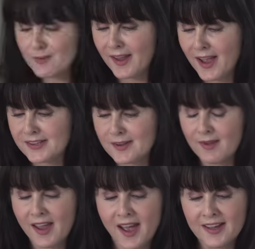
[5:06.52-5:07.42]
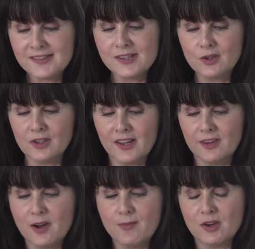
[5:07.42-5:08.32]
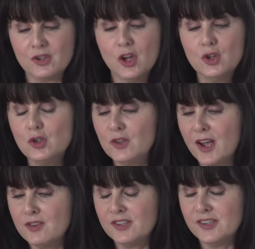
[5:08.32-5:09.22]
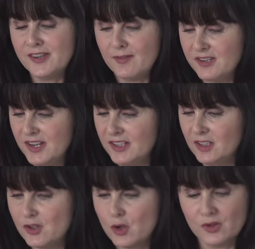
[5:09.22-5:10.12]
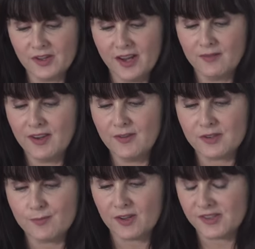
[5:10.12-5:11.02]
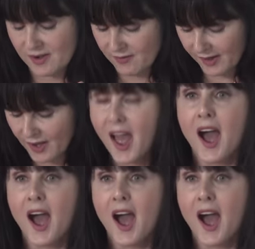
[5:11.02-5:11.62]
for my hands, and my hands look like they're about 2017 years old, and they have liver spots and everything.